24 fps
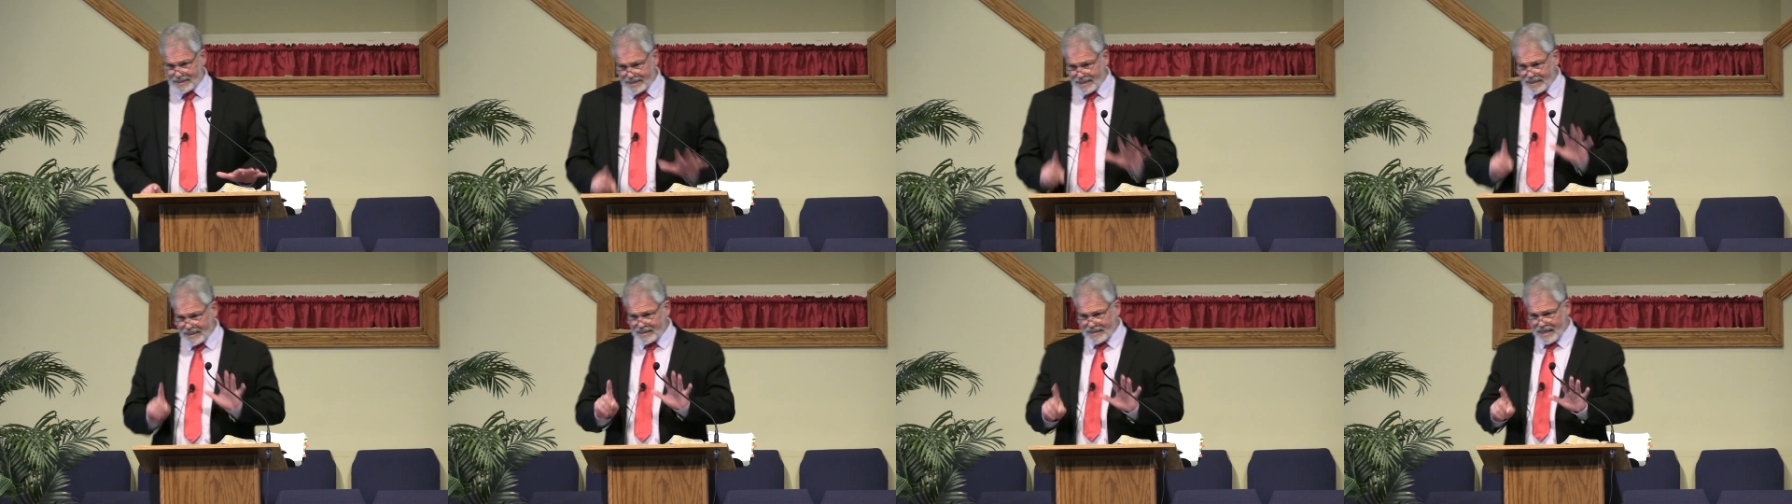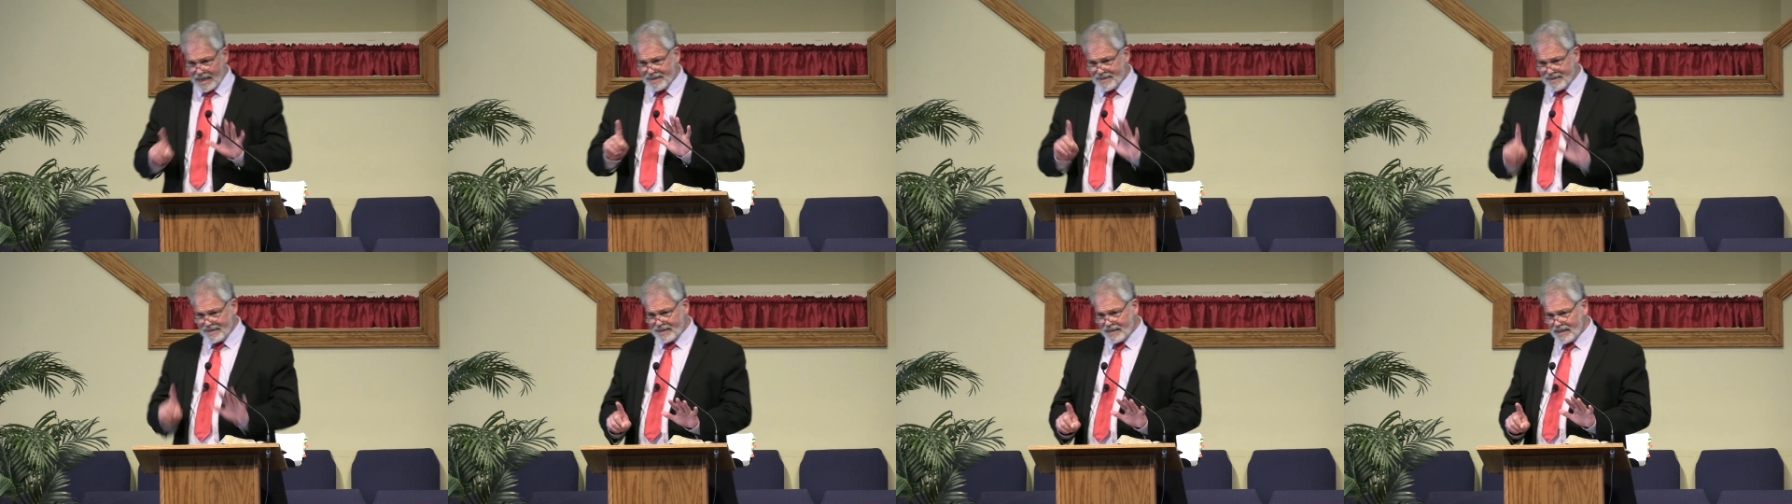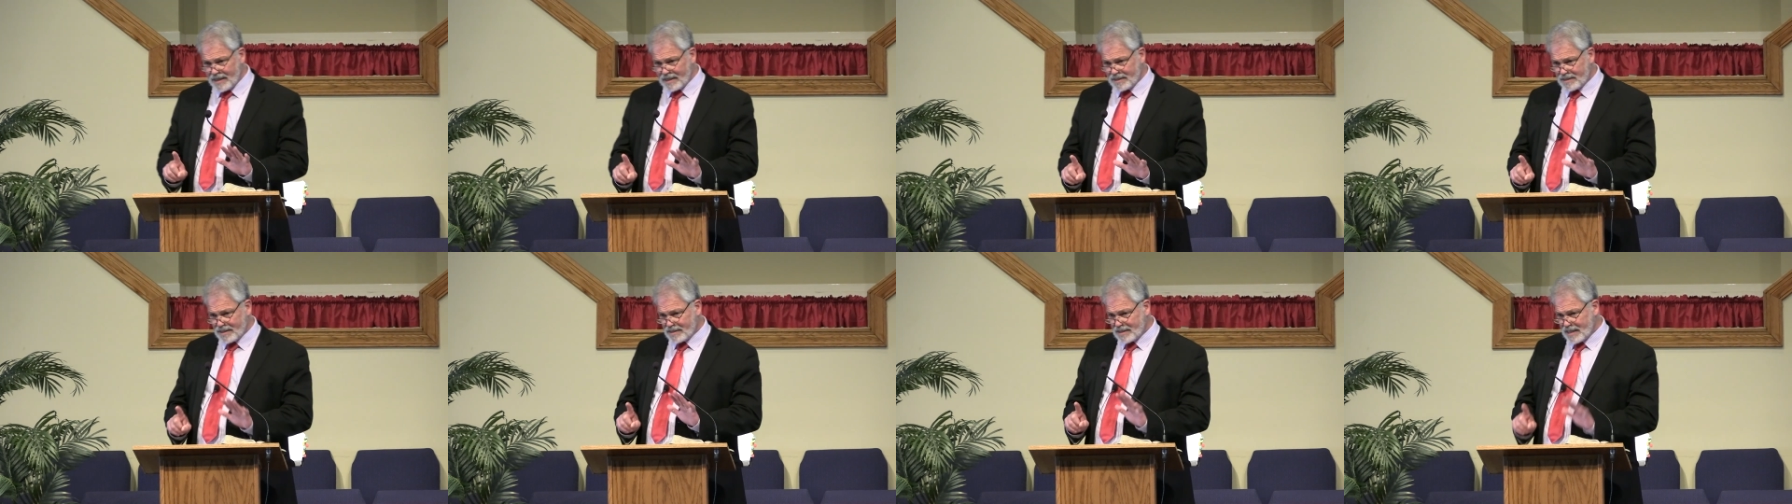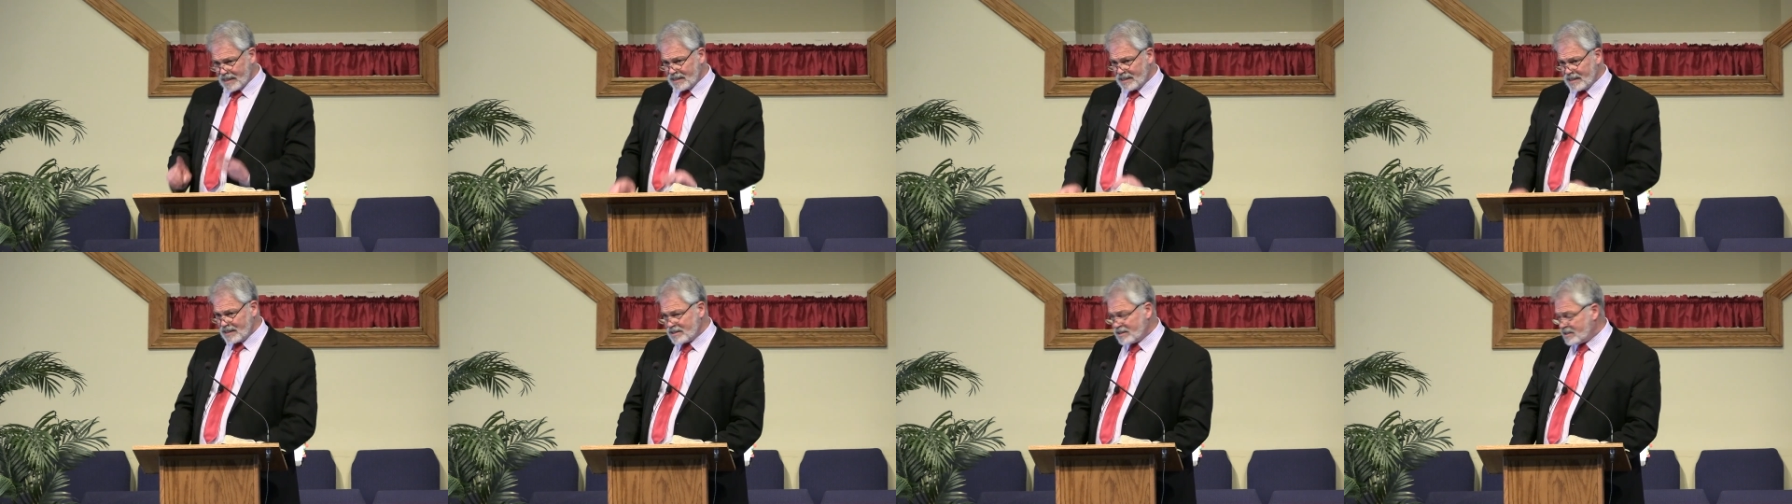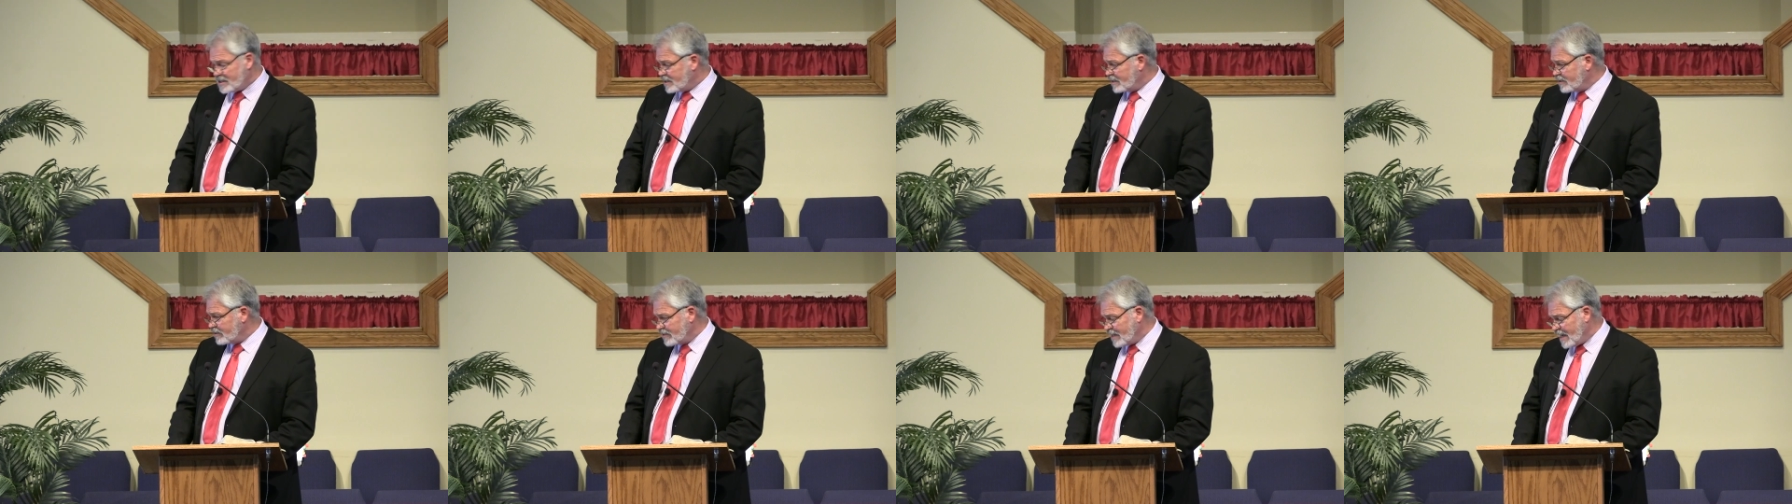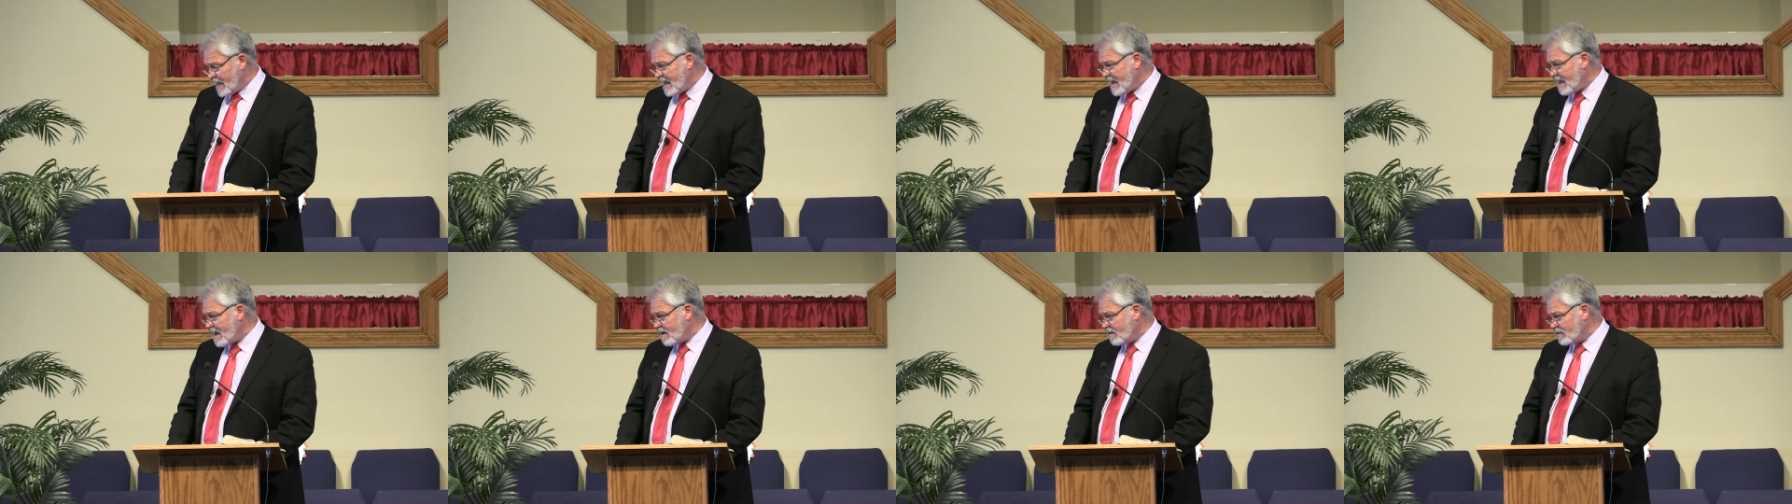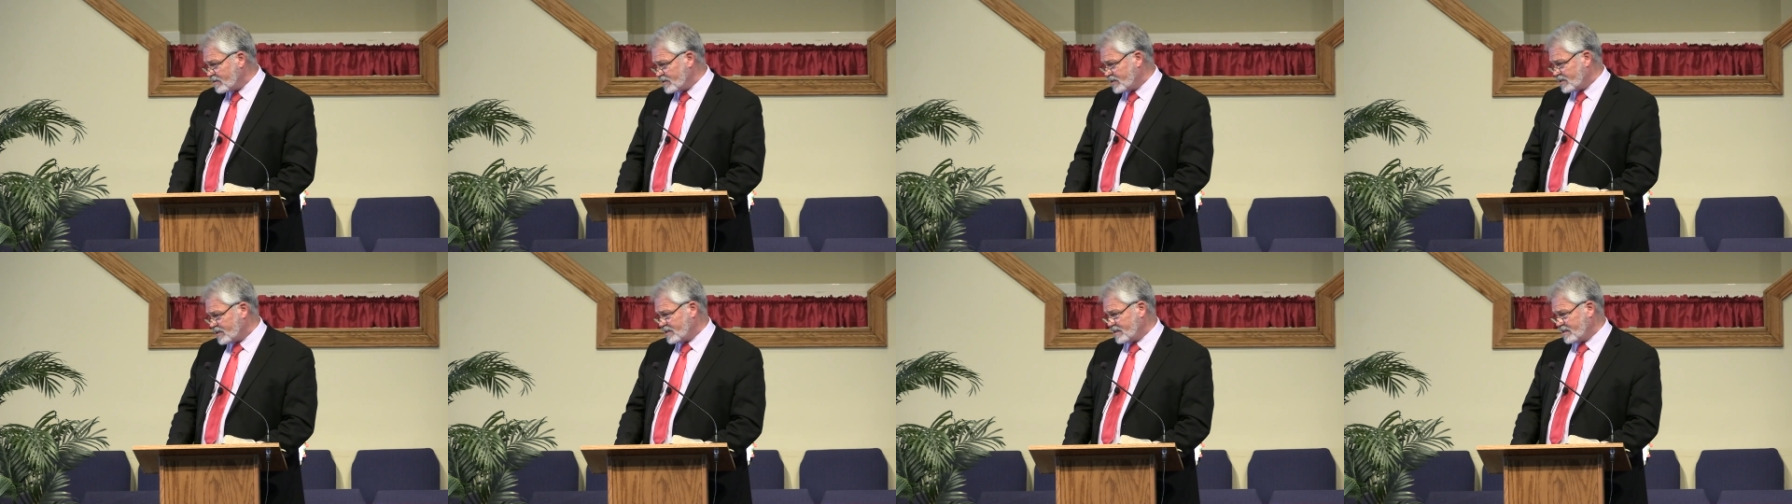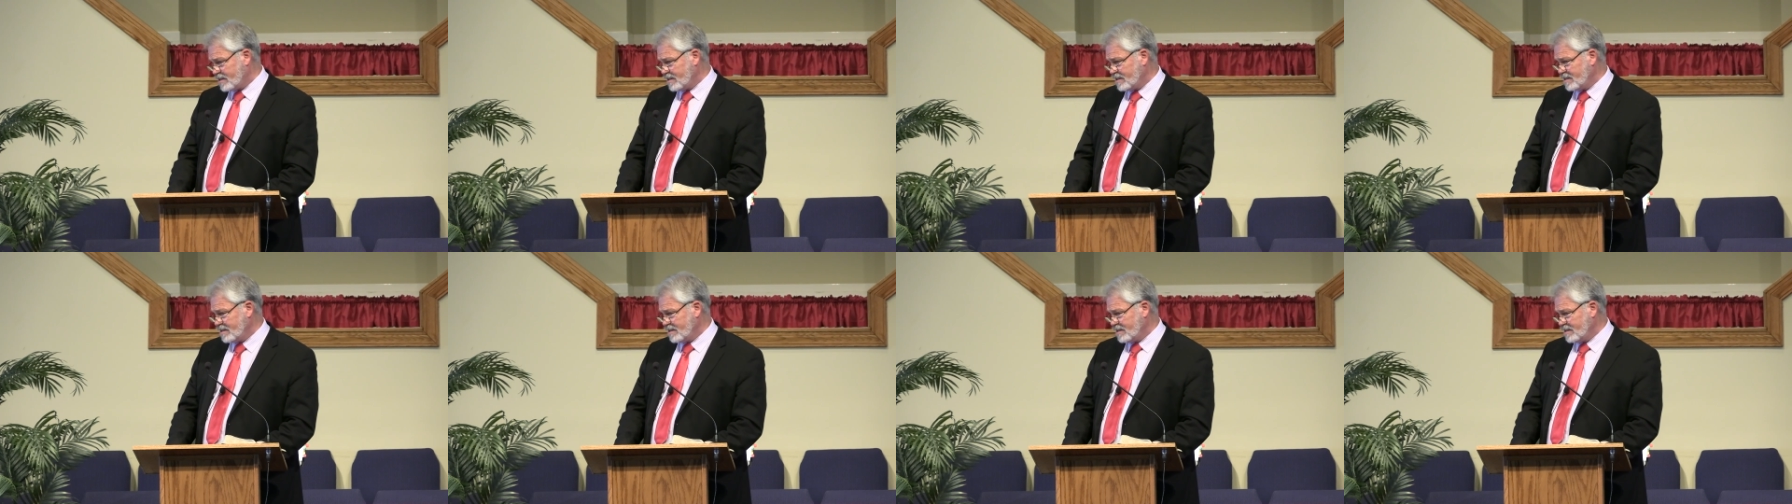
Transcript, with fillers: things I think that they need to see in your house.